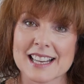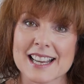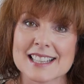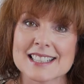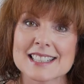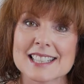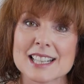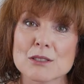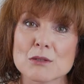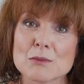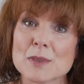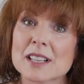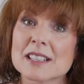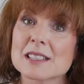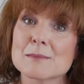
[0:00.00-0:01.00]
And it
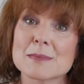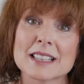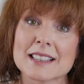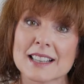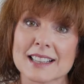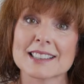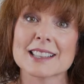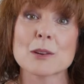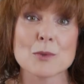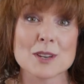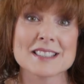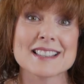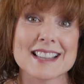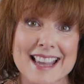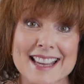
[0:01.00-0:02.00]
reminded me that it
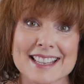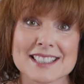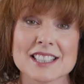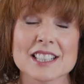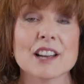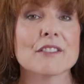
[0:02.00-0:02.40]
wasn't the end.